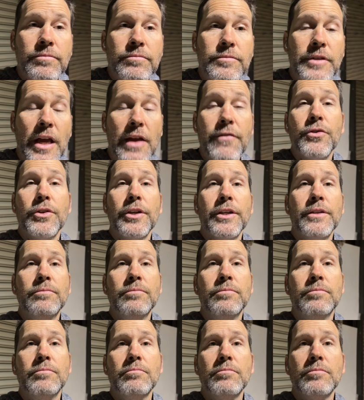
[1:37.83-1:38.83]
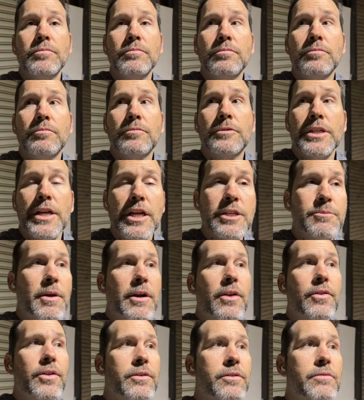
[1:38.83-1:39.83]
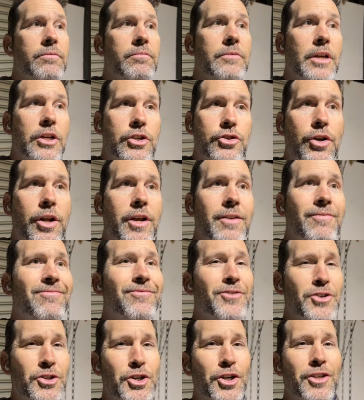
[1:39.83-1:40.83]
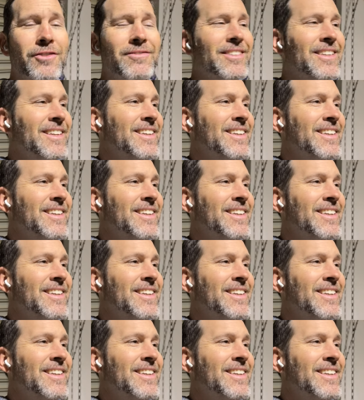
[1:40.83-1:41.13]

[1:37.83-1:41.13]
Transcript: Thankfully, today's better than yesterday for sure.